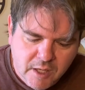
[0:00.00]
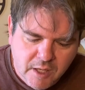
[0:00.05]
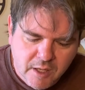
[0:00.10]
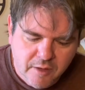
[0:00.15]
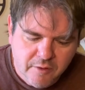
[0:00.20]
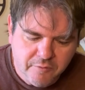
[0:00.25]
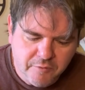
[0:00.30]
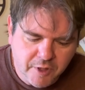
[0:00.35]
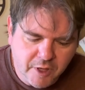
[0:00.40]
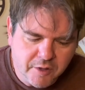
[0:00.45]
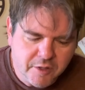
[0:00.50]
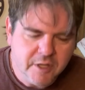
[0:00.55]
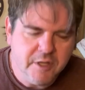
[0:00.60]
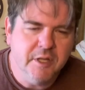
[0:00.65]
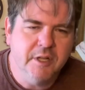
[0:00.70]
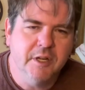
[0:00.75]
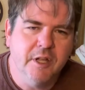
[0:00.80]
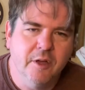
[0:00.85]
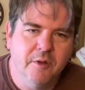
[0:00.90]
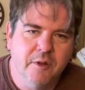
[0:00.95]
if y'all
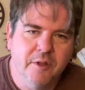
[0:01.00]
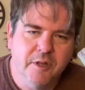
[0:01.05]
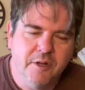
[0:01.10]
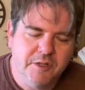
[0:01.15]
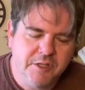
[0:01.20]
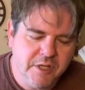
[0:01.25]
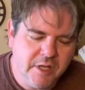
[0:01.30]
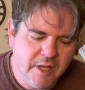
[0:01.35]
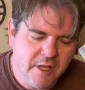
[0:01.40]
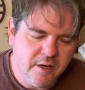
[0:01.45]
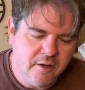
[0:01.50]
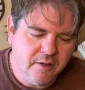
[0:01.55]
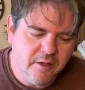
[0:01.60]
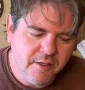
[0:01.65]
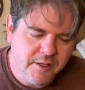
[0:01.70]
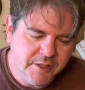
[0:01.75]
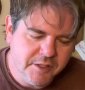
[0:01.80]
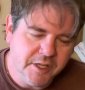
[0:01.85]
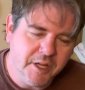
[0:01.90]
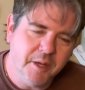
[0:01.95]
could go to their channel,
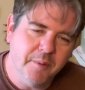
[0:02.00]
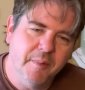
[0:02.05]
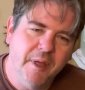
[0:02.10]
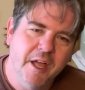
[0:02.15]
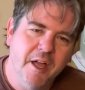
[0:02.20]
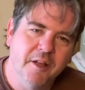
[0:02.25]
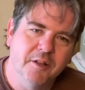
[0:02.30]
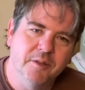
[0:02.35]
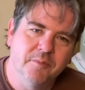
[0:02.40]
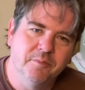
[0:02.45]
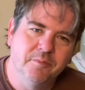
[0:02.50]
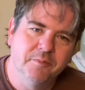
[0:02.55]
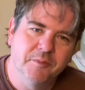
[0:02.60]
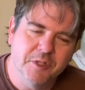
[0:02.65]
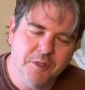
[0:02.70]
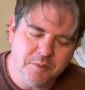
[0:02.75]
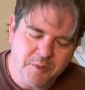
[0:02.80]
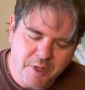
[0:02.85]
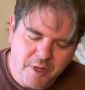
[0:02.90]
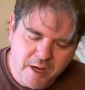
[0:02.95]
check them out,
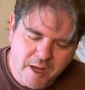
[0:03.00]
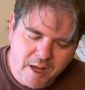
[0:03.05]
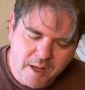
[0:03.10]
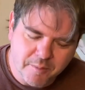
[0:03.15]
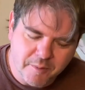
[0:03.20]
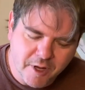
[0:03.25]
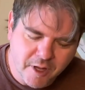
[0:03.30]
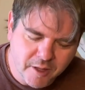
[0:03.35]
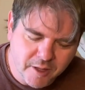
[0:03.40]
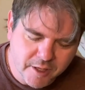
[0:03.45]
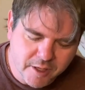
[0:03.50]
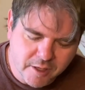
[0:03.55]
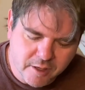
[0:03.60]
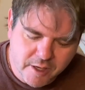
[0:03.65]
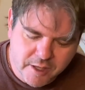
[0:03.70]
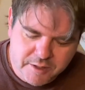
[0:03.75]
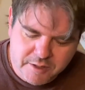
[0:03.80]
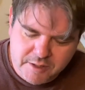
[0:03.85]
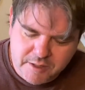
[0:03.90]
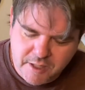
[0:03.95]
subscribe, and all that
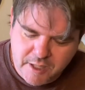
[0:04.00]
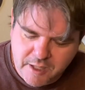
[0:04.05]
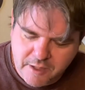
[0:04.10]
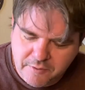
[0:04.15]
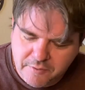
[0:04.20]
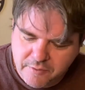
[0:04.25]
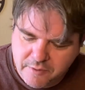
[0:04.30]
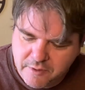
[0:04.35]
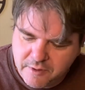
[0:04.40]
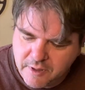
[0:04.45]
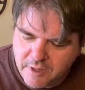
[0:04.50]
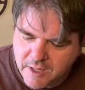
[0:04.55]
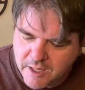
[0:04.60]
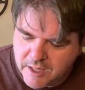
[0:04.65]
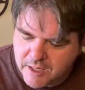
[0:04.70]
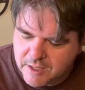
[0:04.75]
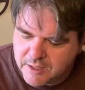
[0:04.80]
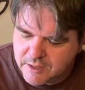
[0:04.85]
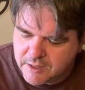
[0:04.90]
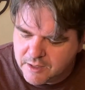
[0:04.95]
great stuff.
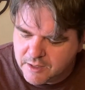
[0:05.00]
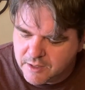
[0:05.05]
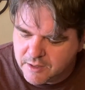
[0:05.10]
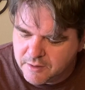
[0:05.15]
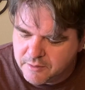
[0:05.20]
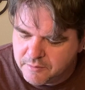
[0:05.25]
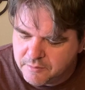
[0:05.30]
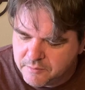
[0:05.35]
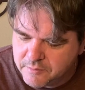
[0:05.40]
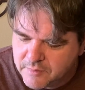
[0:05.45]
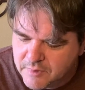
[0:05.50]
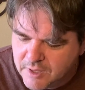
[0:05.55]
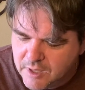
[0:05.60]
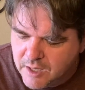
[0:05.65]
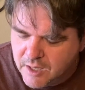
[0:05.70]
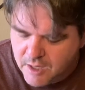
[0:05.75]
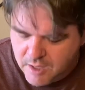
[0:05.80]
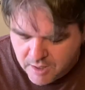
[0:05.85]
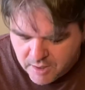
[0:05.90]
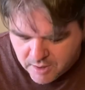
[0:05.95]
And I
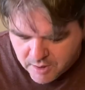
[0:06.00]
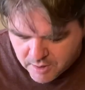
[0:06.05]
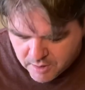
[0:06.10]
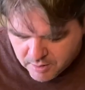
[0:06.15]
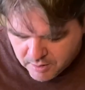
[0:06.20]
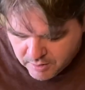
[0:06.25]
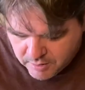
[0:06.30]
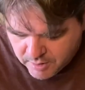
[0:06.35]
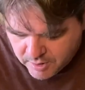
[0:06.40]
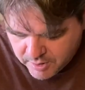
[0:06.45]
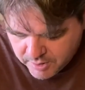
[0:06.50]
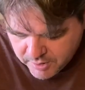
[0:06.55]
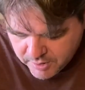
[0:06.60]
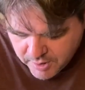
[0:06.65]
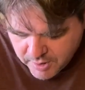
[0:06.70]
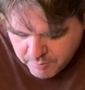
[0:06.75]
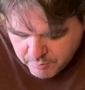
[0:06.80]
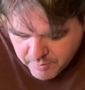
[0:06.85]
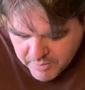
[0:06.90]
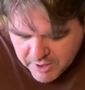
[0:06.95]

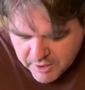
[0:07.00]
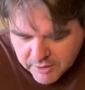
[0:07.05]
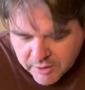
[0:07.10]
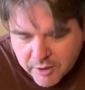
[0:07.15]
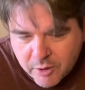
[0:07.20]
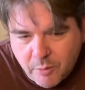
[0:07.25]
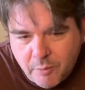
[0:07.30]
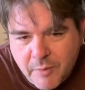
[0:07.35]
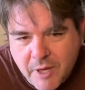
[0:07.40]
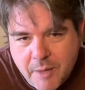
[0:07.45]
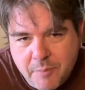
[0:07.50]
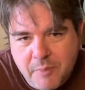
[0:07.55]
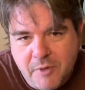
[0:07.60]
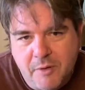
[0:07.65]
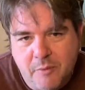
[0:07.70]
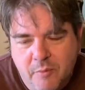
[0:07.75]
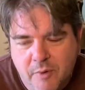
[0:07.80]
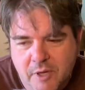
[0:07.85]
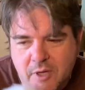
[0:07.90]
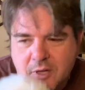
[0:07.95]
think me and little Muppy,
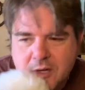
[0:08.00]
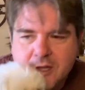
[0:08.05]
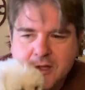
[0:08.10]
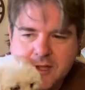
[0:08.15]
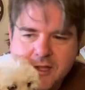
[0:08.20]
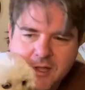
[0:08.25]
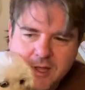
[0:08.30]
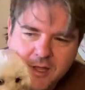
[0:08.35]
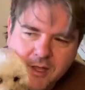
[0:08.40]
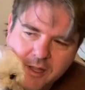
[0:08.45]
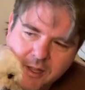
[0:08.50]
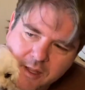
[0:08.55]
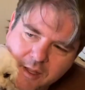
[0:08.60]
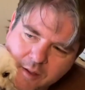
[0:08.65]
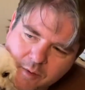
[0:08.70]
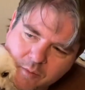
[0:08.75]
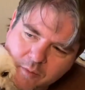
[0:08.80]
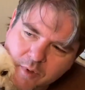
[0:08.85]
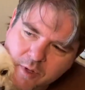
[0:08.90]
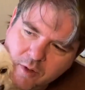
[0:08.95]
we're gonna
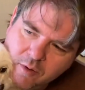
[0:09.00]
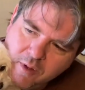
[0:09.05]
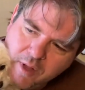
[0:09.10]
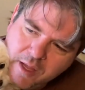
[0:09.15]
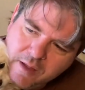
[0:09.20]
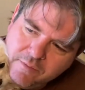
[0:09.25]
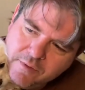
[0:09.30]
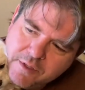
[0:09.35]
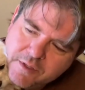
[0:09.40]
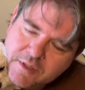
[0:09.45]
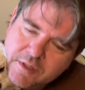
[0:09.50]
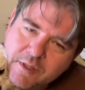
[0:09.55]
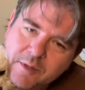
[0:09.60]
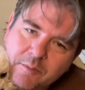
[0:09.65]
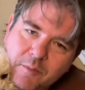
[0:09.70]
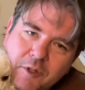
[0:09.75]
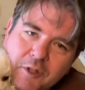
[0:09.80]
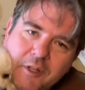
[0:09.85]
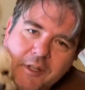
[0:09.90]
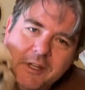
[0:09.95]
have us
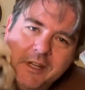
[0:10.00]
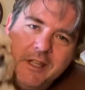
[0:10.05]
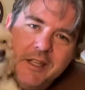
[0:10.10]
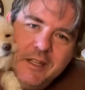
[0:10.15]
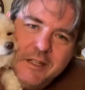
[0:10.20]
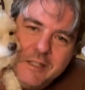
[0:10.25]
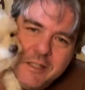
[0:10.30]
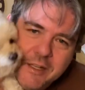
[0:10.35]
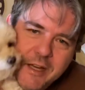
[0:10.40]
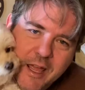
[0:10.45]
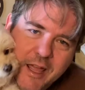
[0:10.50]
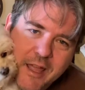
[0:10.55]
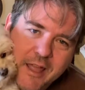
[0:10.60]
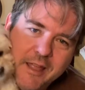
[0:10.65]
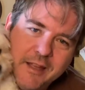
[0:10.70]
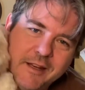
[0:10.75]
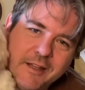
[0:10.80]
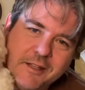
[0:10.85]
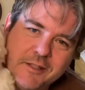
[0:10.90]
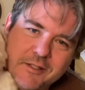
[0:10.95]
something good to eat
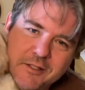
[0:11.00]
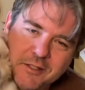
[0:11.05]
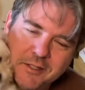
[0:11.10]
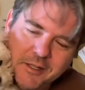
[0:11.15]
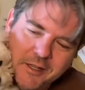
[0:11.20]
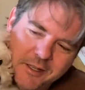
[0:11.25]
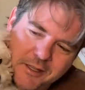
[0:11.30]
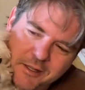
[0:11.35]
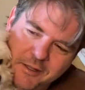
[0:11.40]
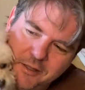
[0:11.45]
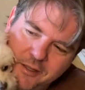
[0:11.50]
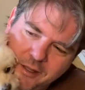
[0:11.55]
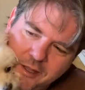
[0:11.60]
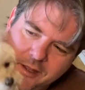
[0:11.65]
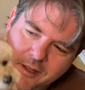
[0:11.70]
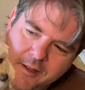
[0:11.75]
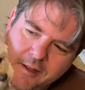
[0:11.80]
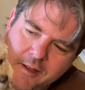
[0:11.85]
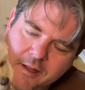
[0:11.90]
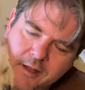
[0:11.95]
tonight. It's
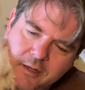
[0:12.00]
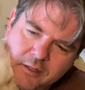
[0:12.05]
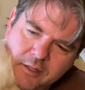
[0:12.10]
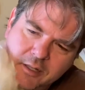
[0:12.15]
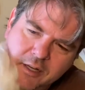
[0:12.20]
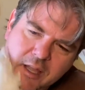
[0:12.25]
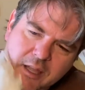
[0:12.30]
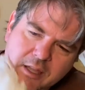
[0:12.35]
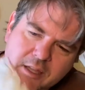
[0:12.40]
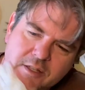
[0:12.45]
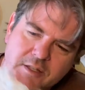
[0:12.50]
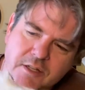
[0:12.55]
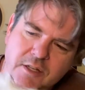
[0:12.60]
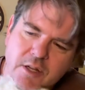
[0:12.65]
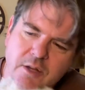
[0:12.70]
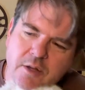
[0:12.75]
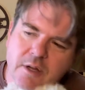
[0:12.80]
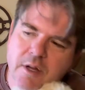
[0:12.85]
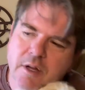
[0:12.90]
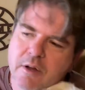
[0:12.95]
today is New
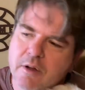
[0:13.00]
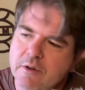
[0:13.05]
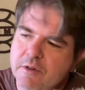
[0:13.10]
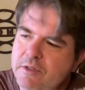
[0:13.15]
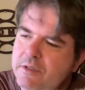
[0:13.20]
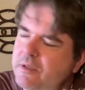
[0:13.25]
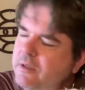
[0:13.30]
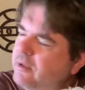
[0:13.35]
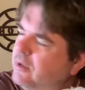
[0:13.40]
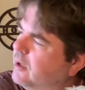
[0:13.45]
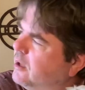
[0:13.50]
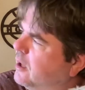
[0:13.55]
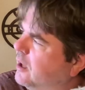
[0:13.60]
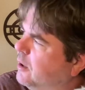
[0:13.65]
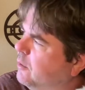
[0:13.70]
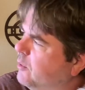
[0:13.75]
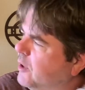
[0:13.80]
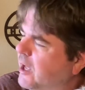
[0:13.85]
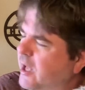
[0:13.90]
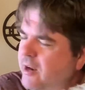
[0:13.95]
Year's.
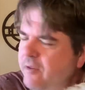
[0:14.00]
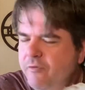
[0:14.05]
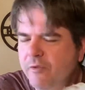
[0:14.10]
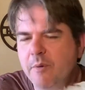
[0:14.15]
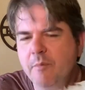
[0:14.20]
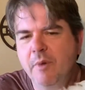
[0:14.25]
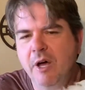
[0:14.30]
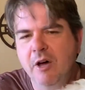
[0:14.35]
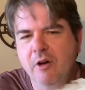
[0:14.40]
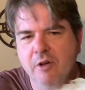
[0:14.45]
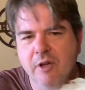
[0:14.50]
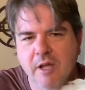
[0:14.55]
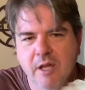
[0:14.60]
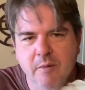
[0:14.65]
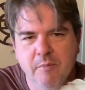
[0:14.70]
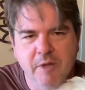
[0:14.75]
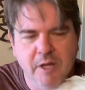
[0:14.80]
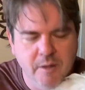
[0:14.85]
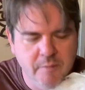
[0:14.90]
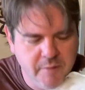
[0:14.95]
We got a football
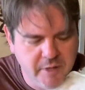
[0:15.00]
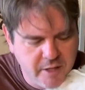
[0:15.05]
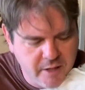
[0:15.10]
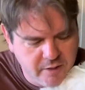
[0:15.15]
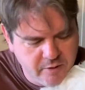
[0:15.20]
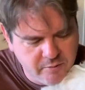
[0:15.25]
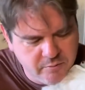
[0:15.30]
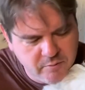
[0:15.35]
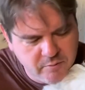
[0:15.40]
game coming on,